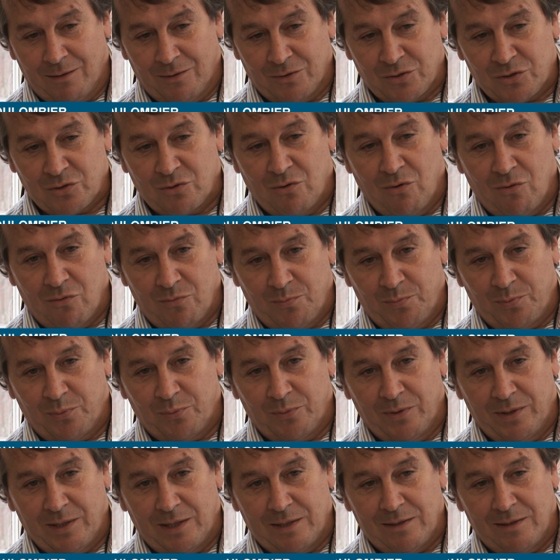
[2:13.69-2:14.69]
scope,
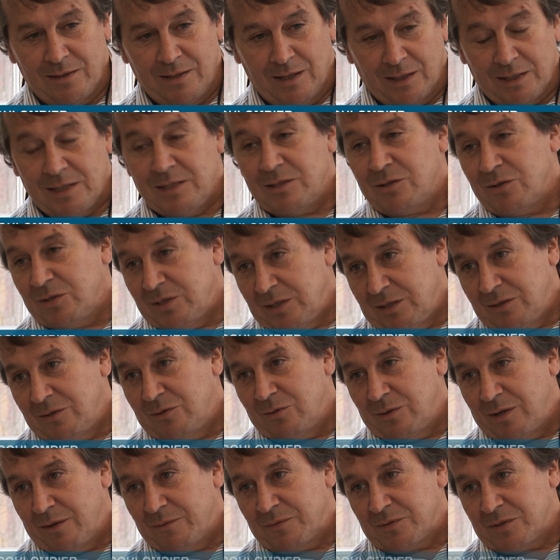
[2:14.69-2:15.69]
then there is a need
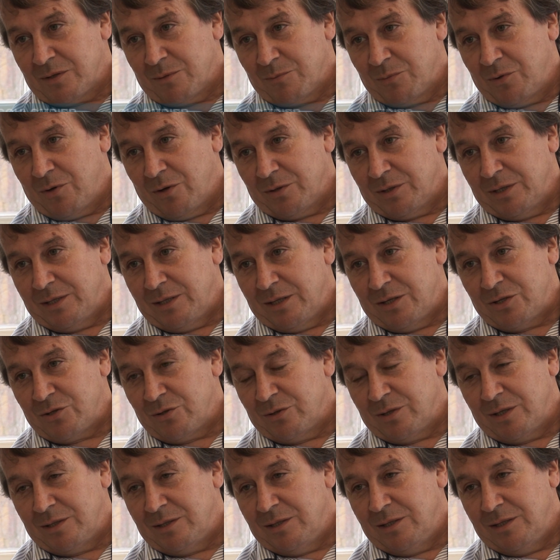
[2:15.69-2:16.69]
to have some
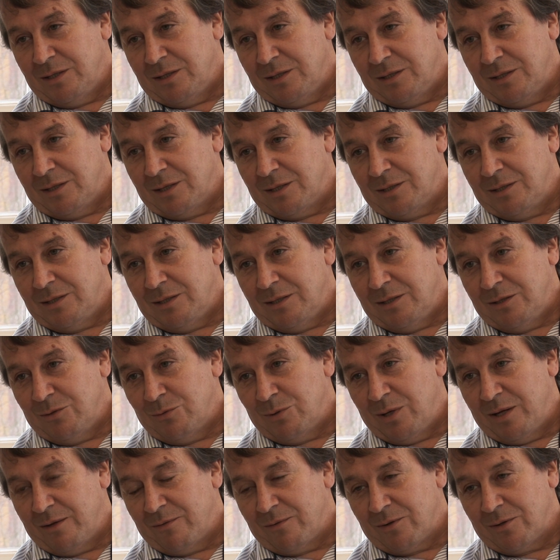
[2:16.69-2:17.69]
coordination. At the
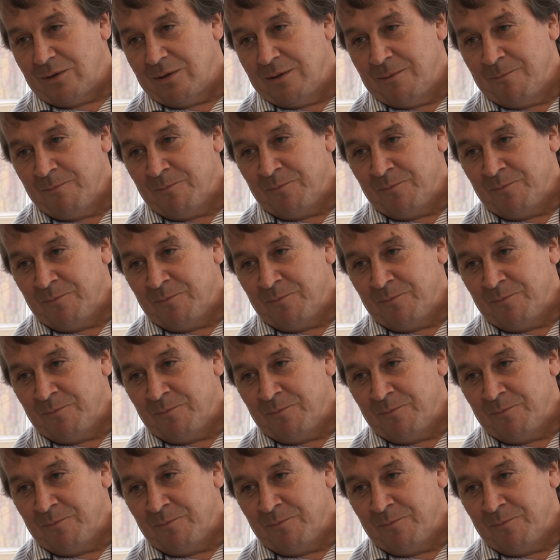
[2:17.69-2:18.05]
EU level.